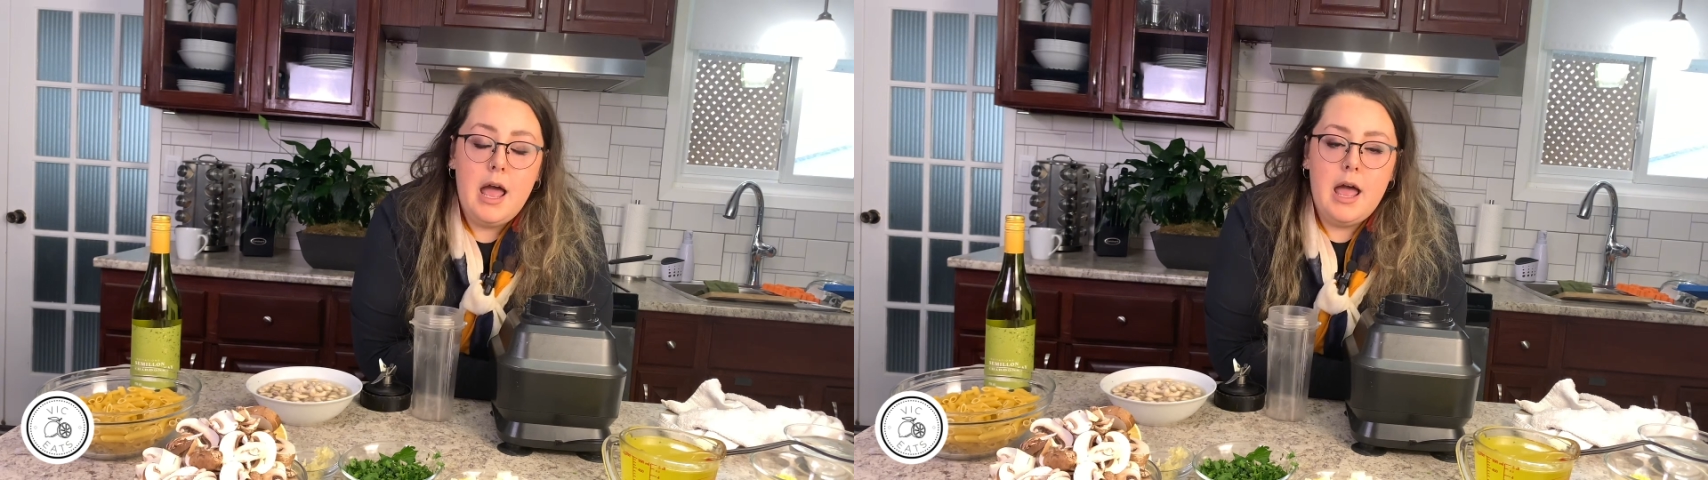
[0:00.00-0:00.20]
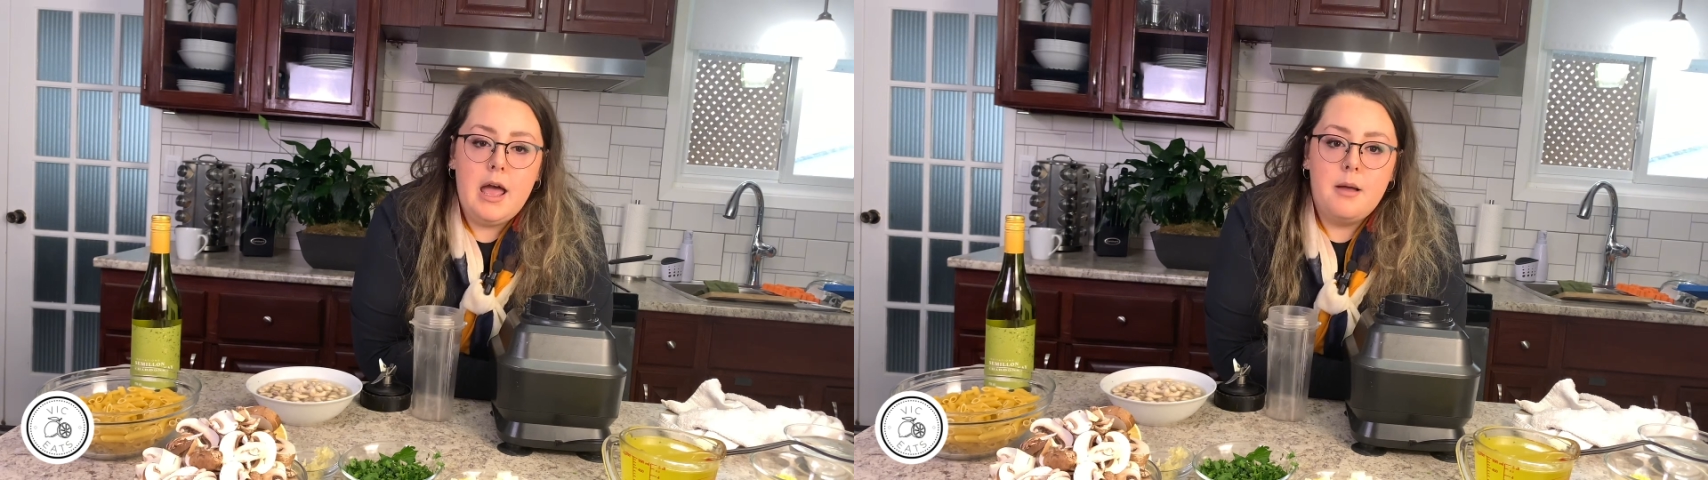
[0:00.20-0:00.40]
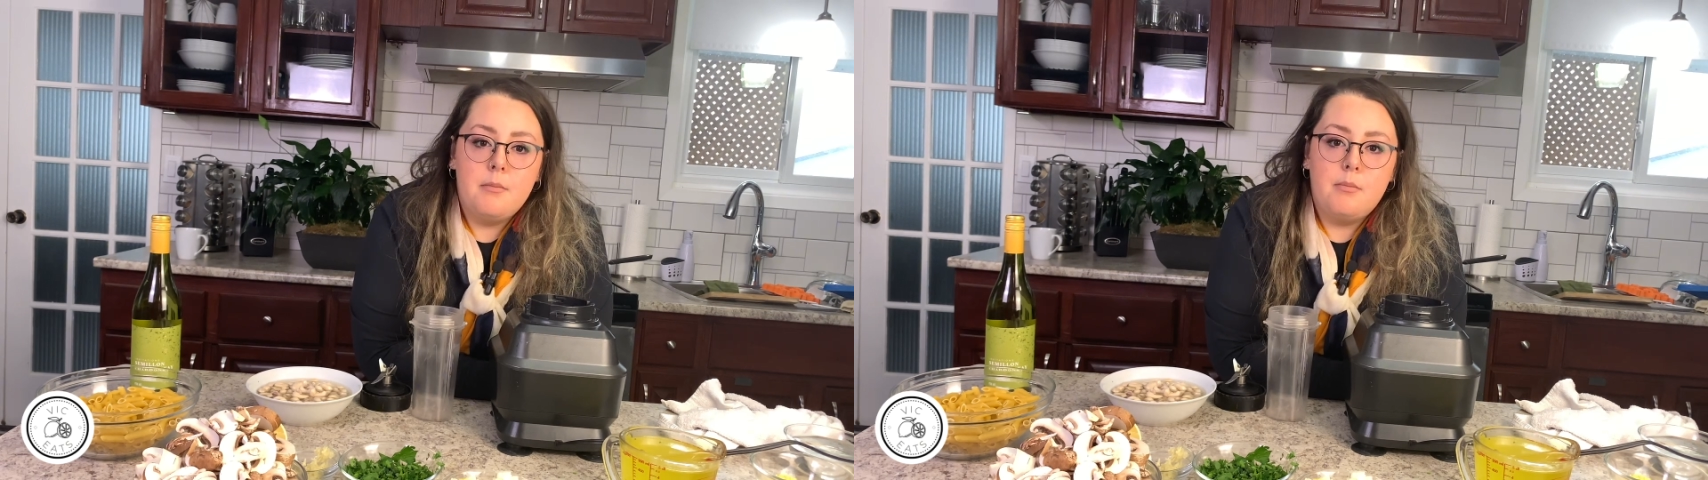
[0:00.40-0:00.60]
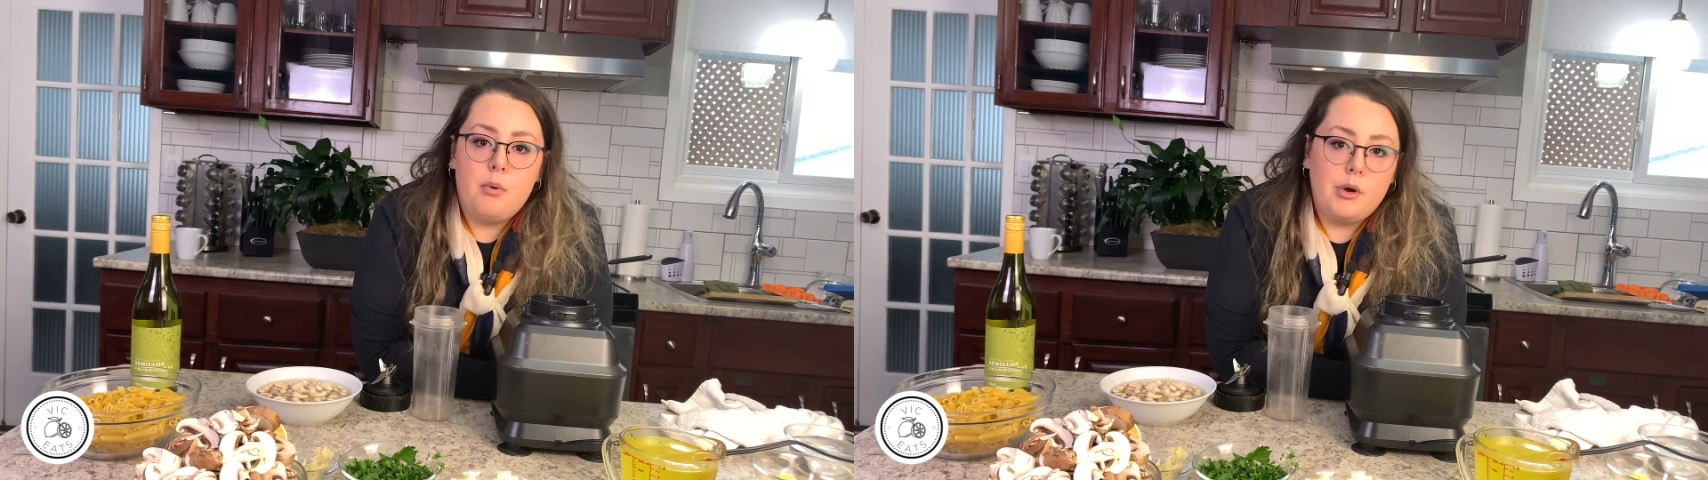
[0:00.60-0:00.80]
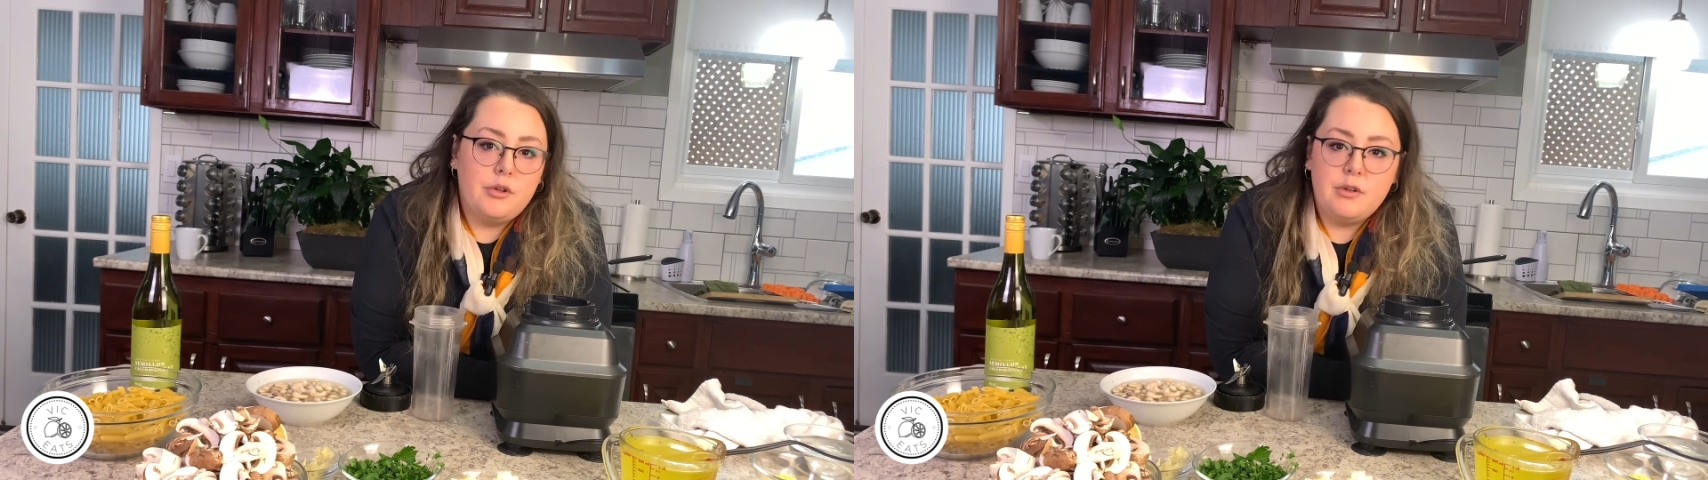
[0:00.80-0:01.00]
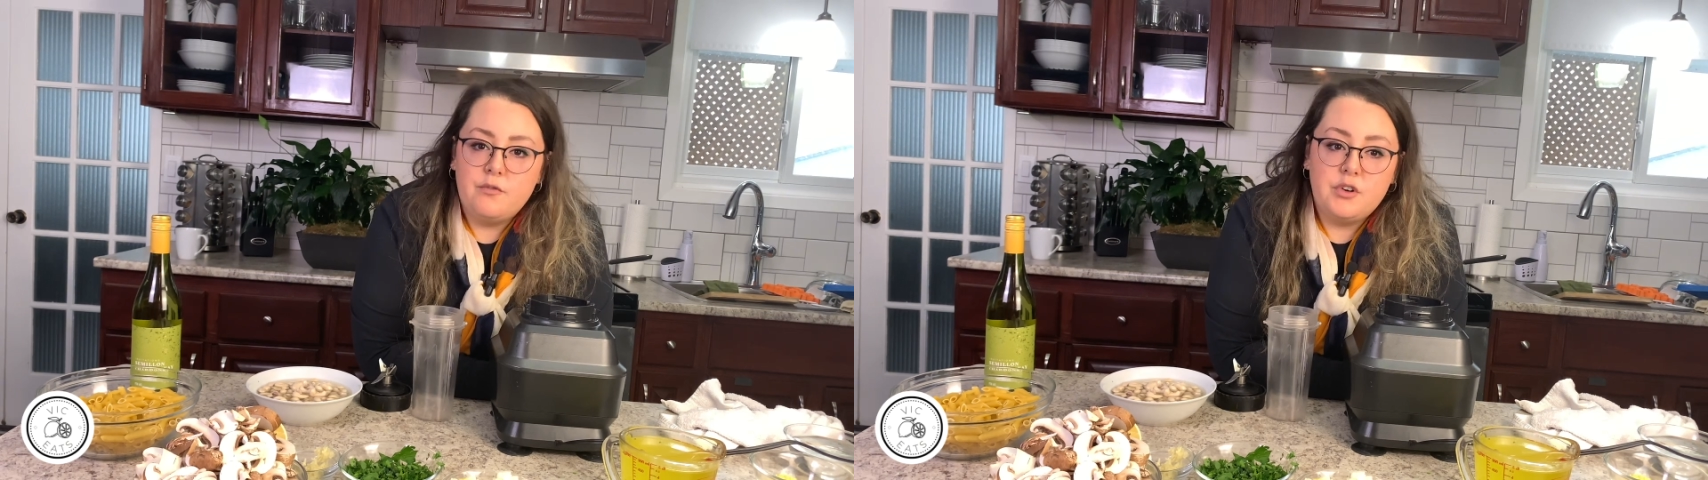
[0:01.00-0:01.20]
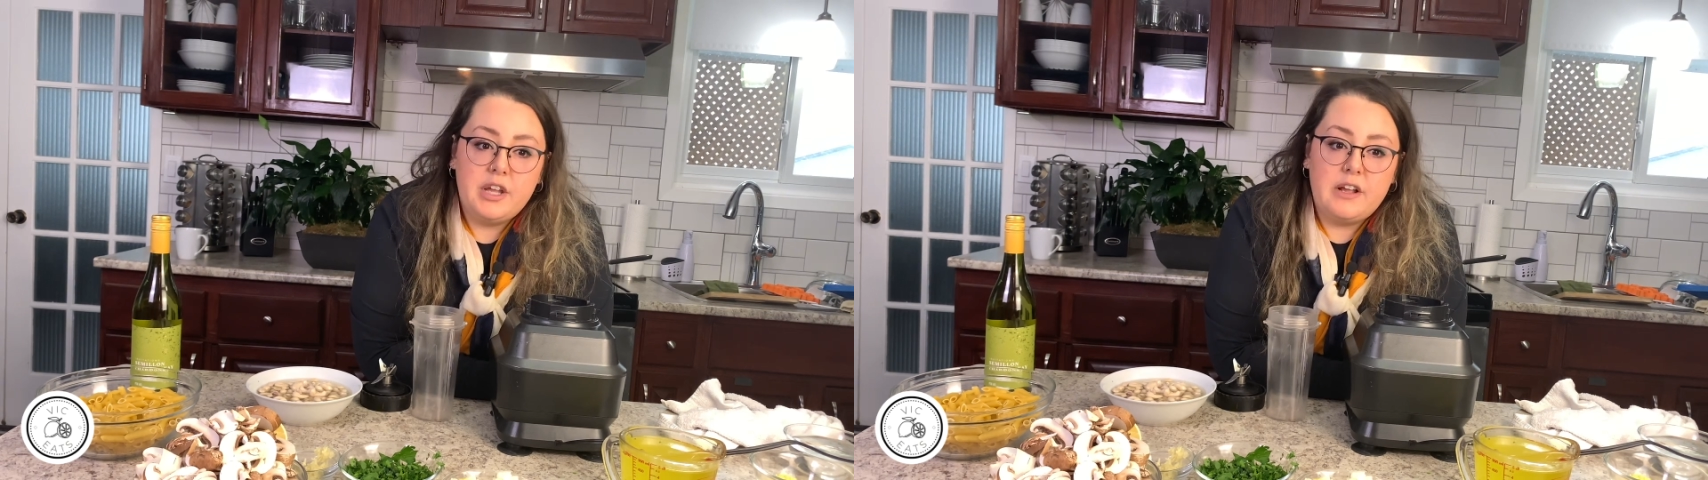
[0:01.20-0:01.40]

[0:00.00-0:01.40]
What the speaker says: and boil them for